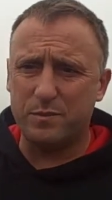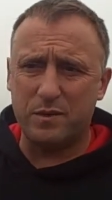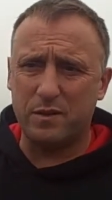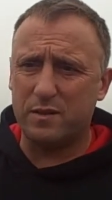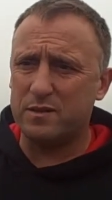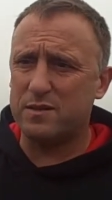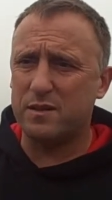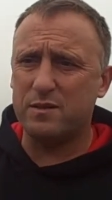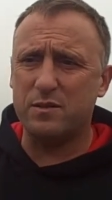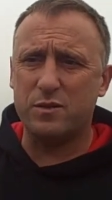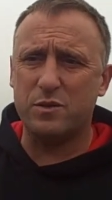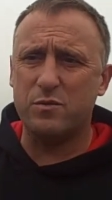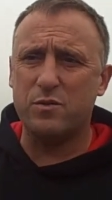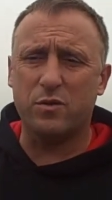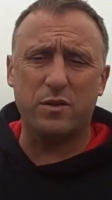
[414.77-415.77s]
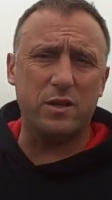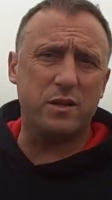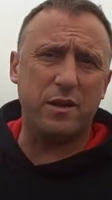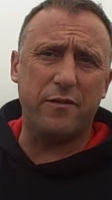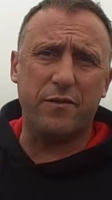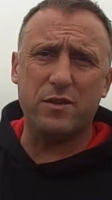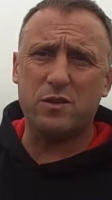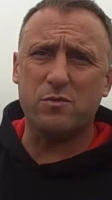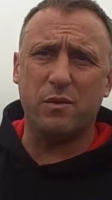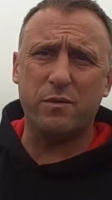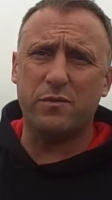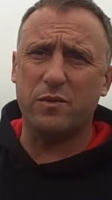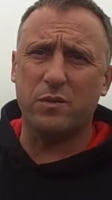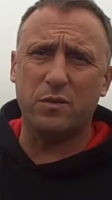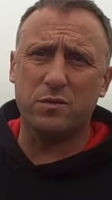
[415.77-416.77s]
Like I said, do nothing different to what
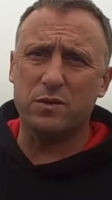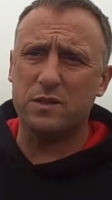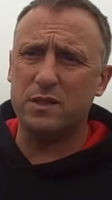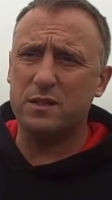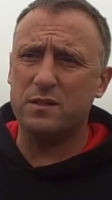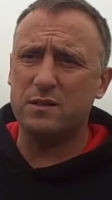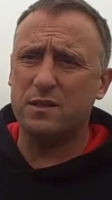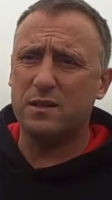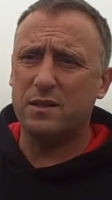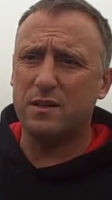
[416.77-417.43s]
we've done all season.